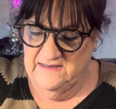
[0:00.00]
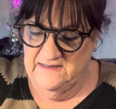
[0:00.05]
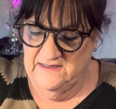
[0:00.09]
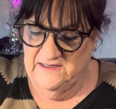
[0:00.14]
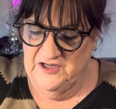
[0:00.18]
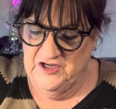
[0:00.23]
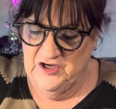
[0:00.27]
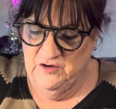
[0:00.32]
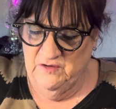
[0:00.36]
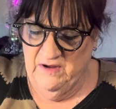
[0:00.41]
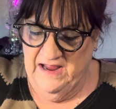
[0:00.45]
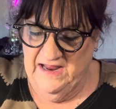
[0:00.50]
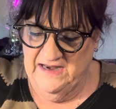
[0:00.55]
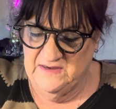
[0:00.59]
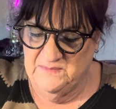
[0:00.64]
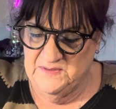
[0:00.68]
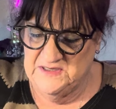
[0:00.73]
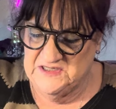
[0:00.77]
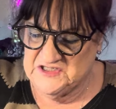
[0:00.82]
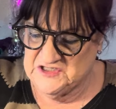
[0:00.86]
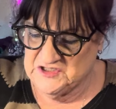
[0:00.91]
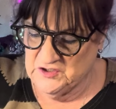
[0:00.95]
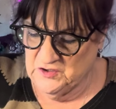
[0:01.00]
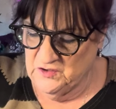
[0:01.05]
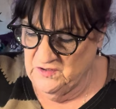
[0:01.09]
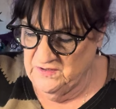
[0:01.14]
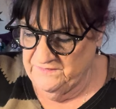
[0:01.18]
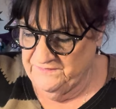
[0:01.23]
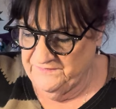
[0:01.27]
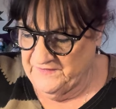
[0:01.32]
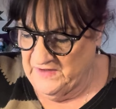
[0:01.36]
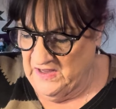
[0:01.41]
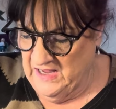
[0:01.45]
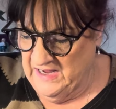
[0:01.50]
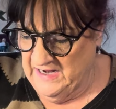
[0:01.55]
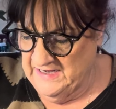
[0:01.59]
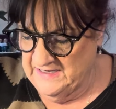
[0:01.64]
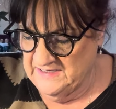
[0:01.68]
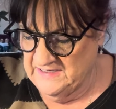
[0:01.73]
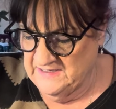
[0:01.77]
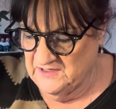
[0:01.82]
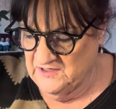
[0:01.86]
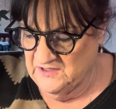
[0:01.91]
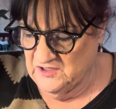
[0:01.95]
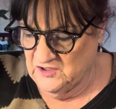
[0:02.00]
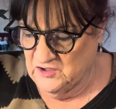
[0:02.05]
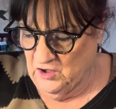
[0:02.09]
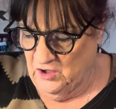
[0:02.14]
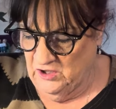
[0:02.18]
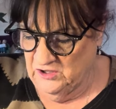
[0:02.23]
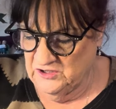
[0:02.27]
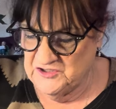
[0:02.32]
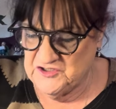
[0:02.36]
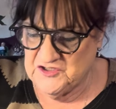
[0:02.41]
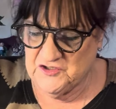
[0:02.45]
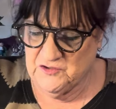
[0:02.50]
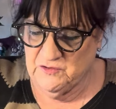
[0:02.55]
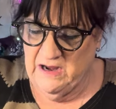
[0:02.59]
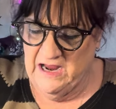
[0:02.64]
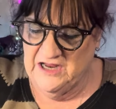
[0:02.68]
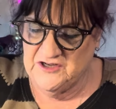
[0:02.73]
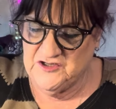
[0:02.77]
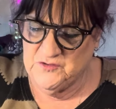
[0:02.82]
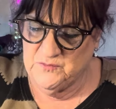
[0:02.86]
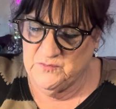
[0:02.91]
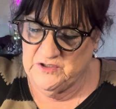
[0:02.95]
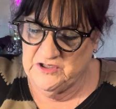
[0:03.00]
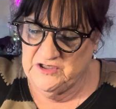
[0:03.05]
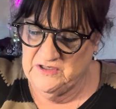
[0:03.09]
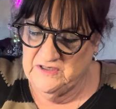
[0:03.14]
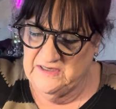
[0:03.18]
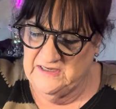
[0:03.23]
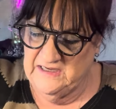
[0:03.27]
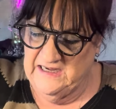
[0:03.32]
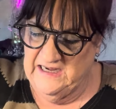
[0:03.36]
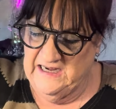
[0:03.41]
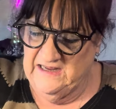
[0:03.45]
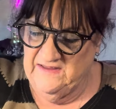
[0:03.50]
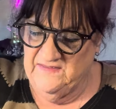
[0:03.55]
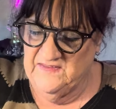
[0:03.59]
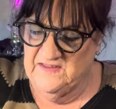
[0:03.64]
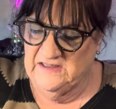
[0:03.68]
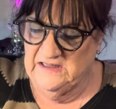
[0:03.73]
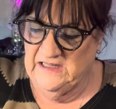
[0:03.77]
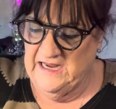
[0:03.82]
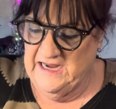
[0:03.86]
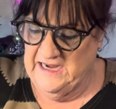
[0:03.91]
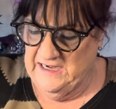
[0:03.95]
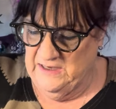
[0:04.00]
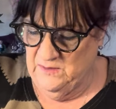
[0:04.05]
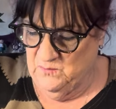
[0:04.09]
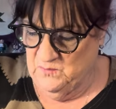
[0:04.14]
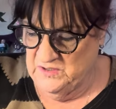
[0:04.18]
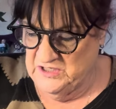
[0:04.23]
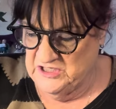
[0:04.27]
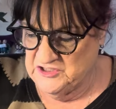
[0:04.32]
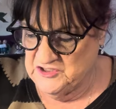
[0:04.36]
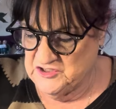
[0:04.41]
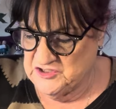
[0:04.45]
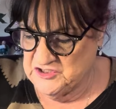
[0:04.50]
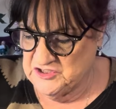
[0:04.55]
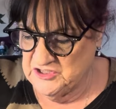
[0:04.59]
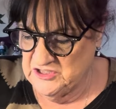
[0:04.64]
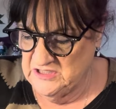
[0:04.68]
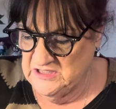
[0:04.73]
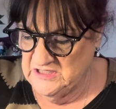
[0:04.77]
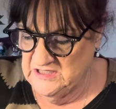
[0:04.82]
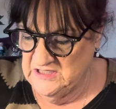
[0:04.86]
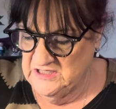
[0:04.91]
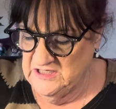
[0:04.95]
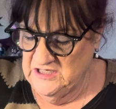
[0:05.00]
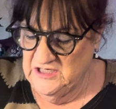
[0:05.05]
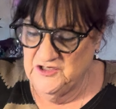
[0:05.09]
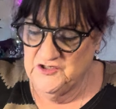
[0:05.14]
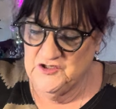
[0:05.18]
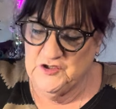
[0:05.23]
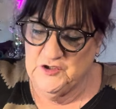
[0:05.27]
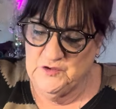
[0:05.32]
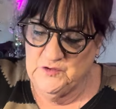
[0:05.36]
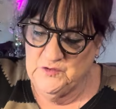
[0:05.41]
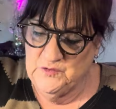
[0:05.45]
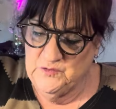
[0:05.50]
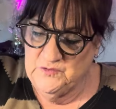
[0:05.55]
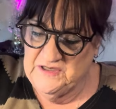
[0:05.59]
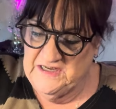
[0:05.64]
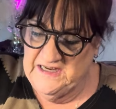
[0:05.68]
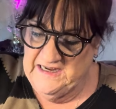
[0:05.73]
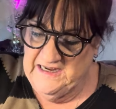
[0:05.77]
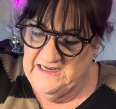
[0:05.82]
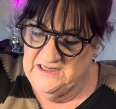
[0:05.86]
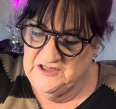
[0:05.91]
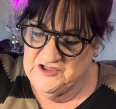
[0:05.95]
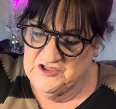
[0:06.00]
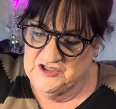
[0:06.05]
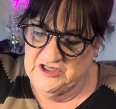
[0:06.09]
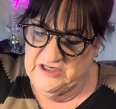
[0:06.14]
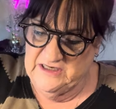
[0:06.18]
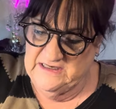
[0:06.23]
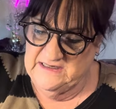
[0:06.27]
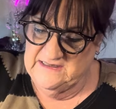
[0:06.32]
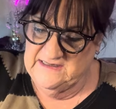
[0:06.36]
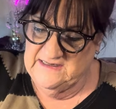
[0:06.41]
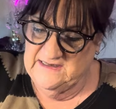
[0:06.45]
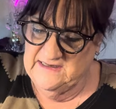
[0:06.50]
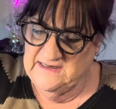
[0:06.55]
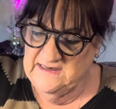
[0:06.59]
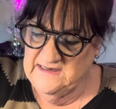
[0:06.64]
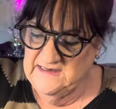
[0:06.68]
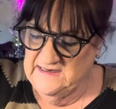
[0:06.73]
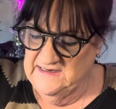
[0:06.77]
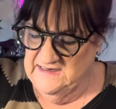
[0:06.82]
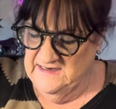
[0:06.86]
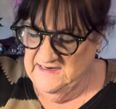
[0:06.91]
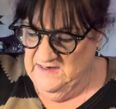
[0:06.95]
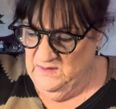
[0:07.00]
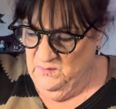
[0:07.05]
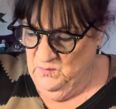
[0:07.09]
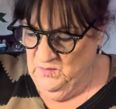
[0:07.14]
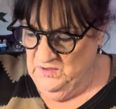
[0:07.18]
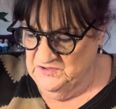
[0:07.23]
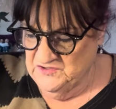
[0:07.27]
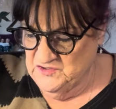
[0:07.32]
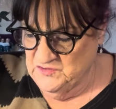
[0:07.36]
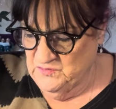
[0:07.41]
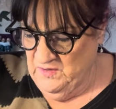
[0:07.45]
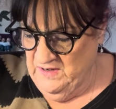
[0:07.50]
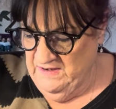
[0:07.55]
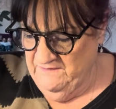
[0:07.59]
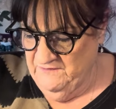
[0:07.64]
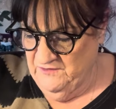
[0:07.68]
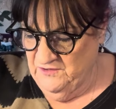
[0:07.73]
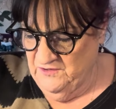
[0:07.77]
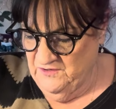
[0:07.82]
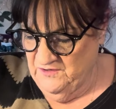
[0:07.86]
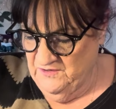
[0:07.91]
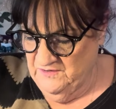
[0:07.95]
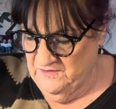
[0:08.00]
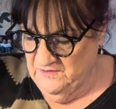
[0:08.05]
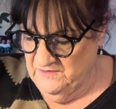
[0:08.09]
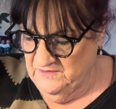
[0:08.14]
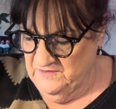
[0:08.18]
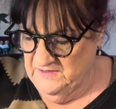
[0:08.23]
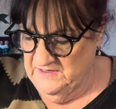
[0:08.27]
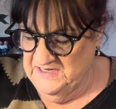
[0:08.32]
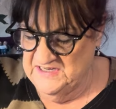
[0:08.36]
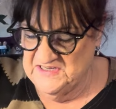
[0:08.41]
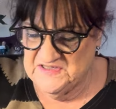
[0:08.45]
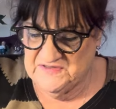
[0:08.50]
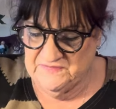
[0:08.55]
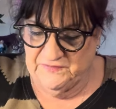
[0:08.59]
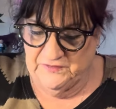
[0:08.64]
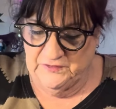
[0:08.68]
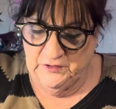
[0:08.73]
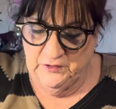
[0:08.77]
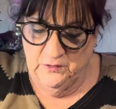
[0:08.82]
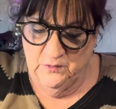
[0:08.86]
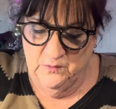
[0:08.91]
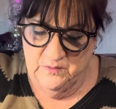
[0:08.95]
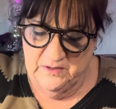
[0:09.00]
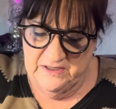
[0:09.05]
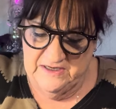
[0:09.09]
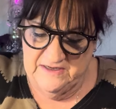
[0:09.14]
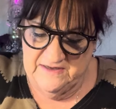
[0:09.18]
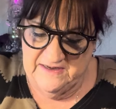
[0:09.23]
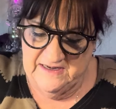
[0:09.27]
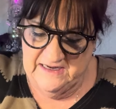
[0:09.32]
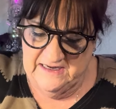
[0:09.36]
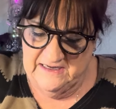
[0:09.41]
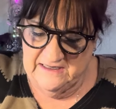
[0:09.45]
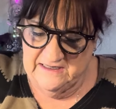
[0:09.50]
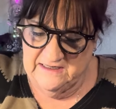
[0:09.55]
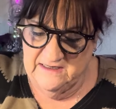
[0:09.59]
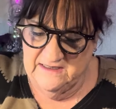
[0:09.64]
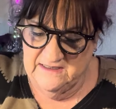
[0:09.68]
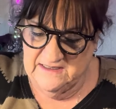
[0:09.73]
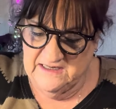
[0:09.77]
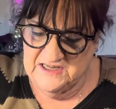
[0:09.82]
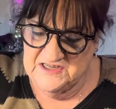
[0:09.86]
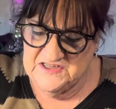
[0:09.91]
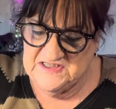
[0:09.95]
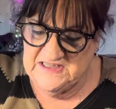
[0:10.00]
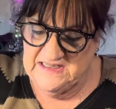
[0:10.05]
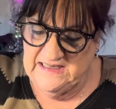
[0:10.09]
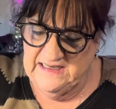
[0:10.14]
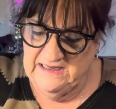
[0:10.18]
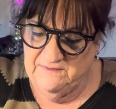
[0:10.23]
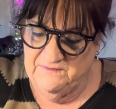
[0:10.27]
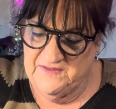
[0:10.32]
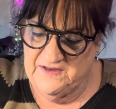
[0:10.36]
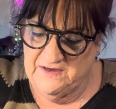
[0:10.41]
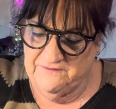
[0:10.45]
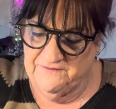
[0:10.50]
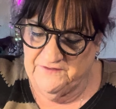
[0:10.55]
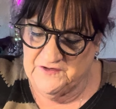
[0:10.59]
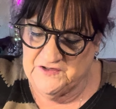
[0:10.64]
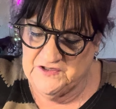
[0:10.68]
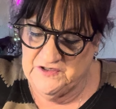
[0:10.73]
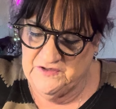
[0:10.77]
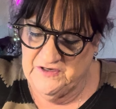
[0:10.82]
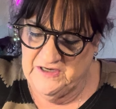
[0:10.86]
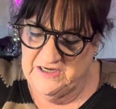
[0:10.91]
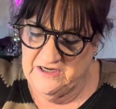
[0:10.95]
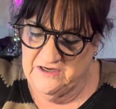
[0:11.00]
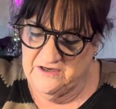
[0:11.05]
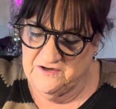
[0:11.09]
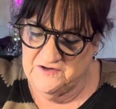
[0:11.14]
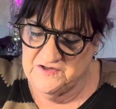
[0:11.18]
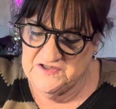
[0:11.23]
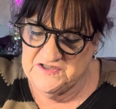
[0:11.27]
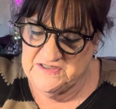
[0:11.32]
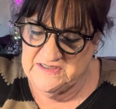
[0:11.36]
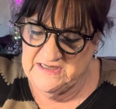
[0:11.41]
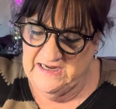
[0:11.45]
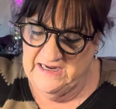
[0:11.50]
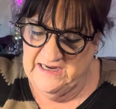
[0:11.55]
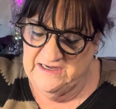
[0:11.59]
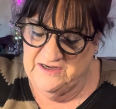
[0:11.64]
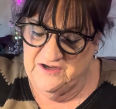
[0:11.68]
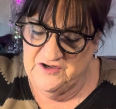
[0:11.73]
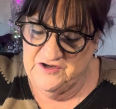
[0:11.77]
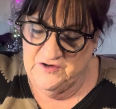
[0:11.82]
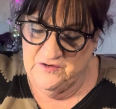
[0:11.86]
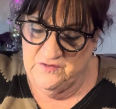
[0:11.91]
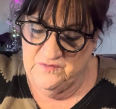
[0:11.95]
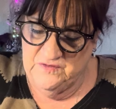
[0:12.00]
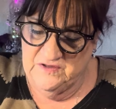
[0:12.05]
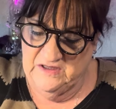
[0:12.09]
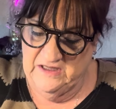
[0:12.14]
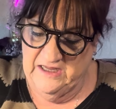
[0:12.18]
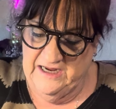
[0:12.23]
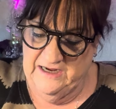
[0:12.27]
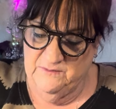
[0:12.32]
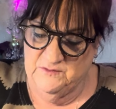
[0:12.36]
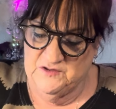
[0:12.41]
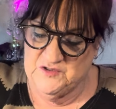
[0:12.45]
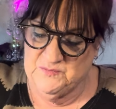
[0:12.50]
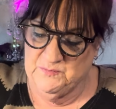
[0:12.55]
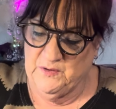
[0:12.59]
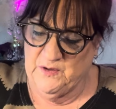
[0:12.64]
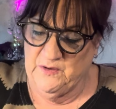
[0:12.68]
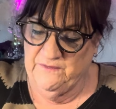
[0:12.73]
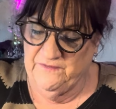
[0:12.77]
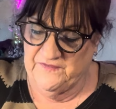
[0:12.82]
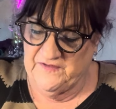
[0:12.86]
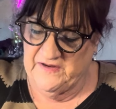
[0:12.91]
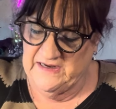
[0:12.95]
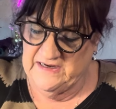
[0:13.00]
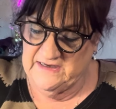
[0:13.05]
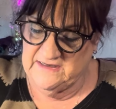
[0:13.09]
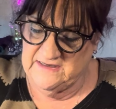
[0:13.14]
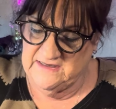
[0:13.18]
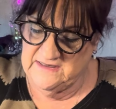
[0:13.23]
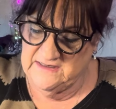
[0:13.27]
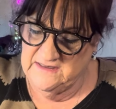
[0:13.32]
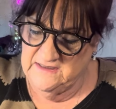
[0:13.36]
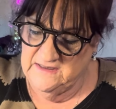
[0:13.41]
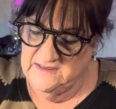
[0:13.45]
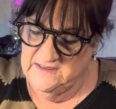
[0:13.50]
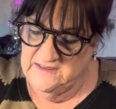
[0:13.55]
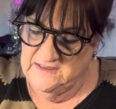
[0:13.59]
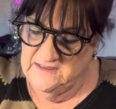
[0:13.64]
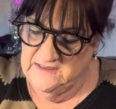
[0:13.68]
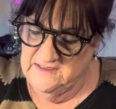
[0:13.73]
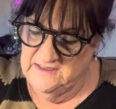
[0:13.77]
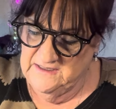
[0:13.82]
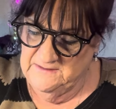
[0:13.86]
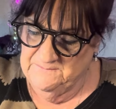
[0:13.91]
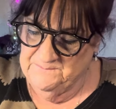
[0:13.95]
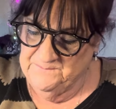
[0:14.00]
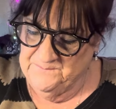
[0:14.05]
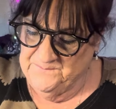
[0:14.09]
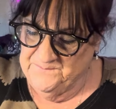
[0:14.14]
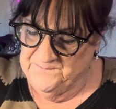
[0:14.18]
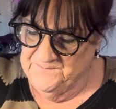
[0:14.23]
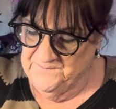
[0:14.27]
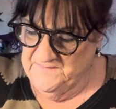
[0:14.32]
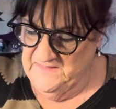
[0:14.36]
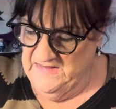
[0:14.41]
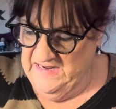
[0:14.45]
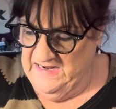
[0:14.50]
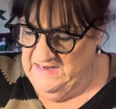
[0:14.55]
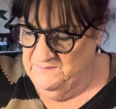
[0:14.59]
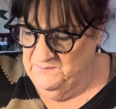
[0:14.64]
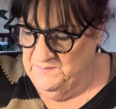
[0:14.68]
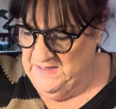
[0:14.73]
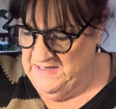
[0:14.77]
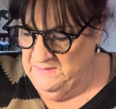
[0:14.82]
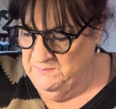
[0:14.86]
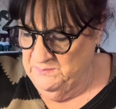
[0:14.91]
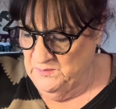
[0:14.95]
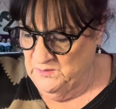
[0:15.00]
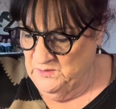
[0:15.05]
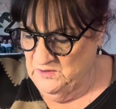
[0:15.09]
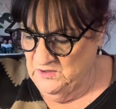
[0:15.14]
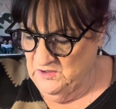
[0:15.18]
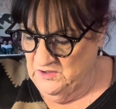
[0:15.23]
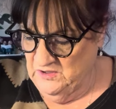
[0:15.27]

you had to be certified college graduate in the language to teach it. Well, Trevor is fluent in it because he lived there for 2 years and knew the language perfect. And people